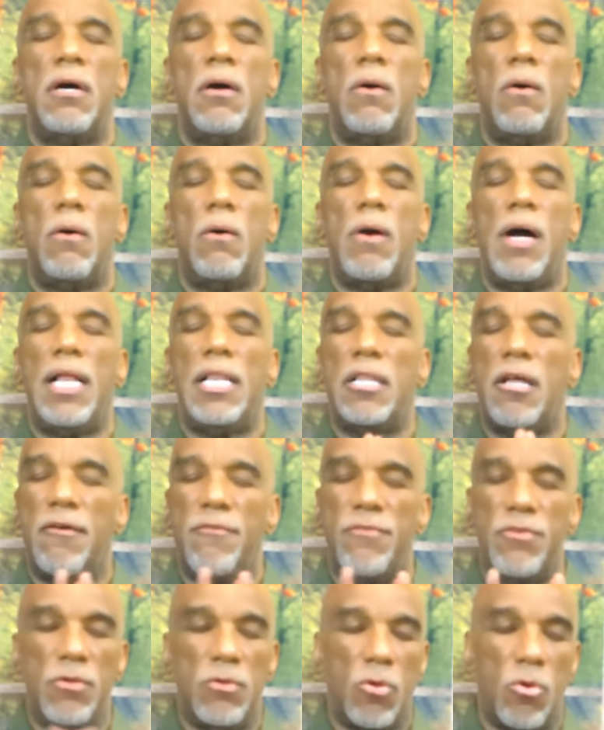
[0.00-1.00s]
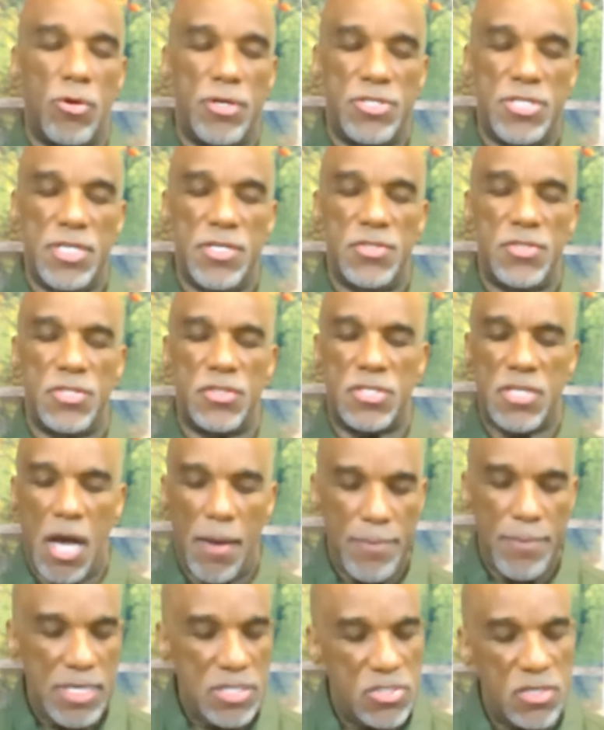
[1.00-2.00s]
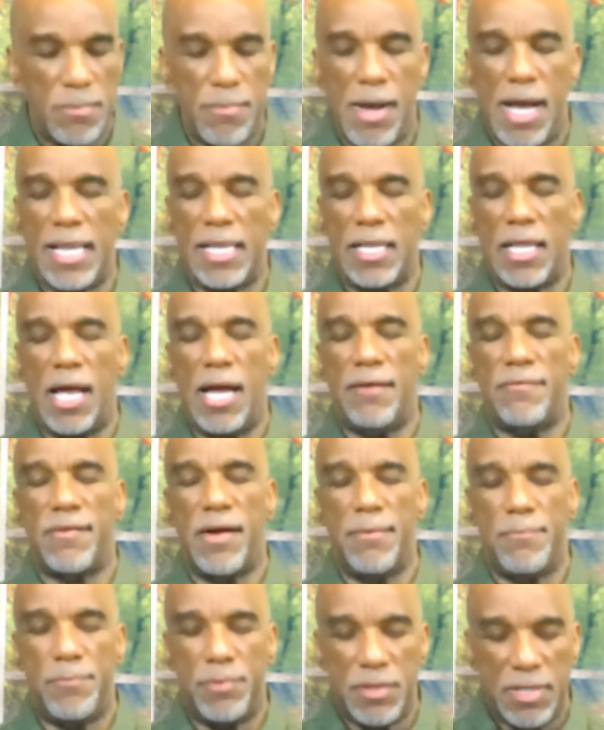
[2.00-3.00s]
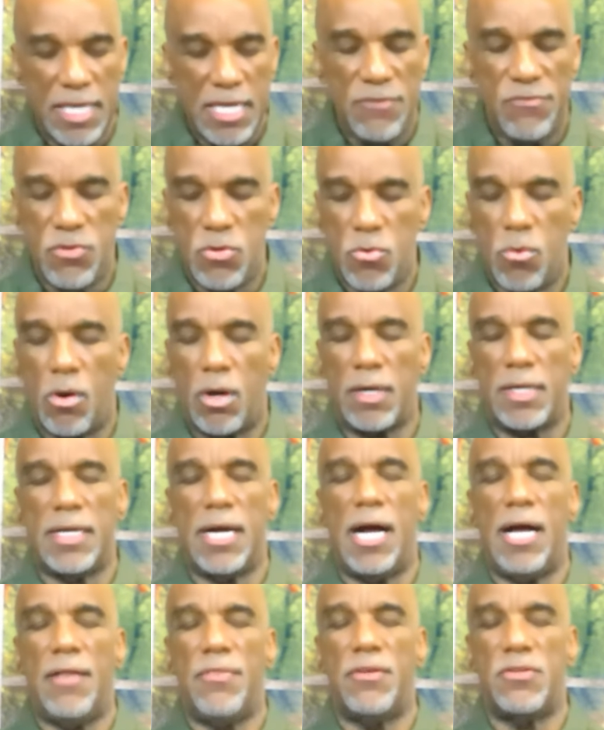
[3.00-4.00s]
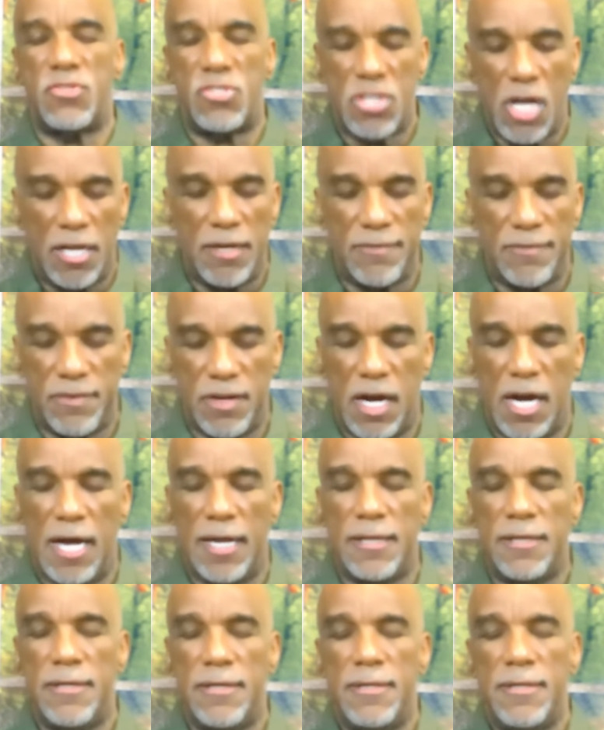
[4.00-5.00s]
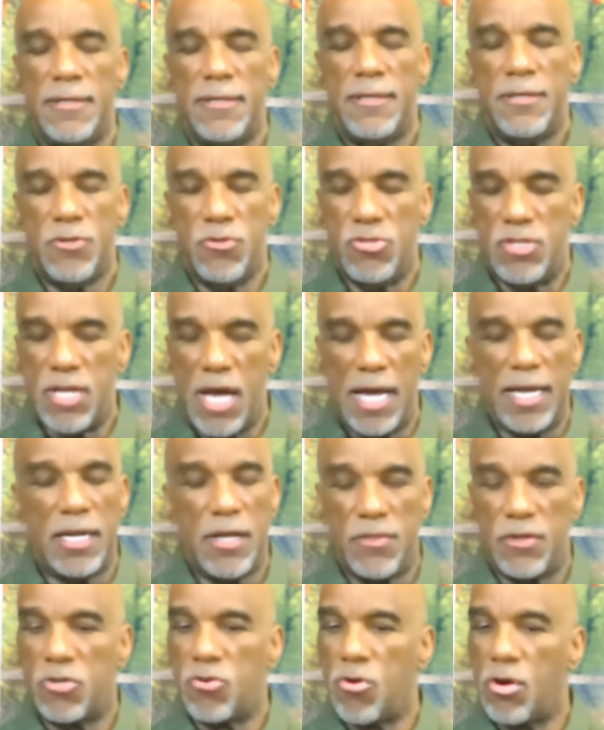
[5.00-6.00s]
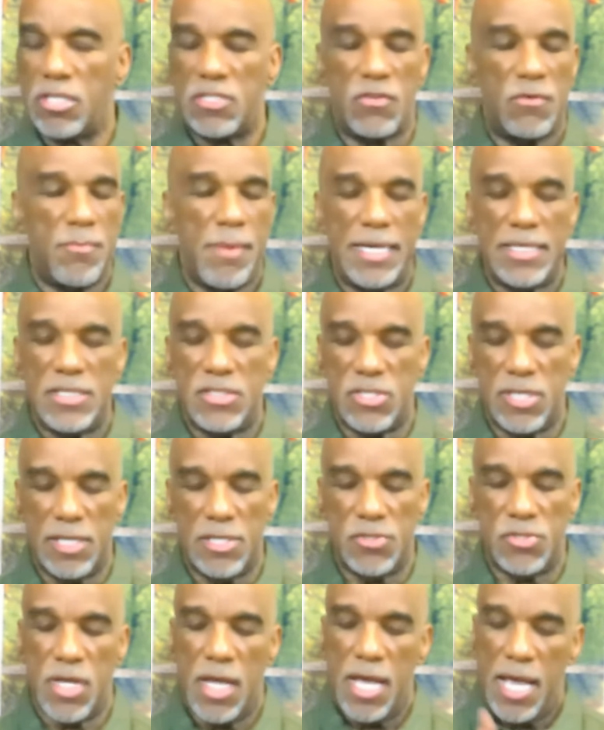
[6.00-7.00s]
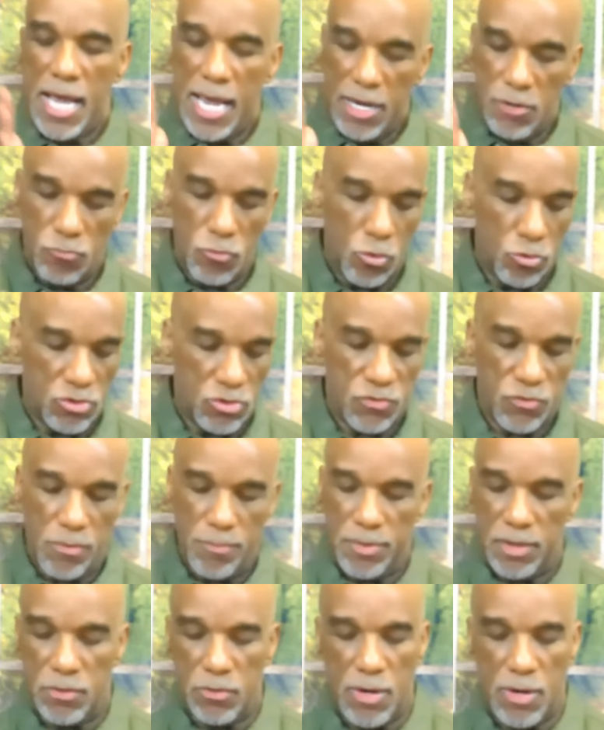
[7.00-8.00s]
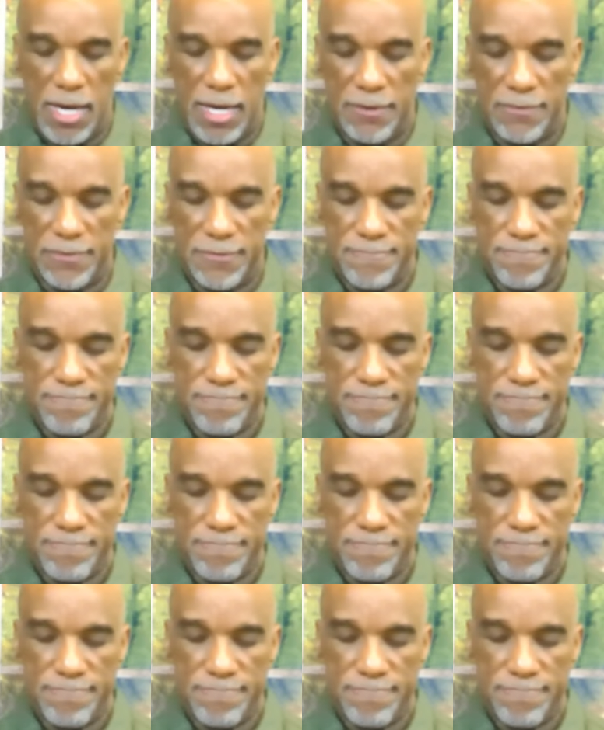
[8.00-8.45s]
Oh, I love you, Lord Jesus. Come into my life. I believe you are God, the Son of God. You died on the cross for my sins and rose from the grave.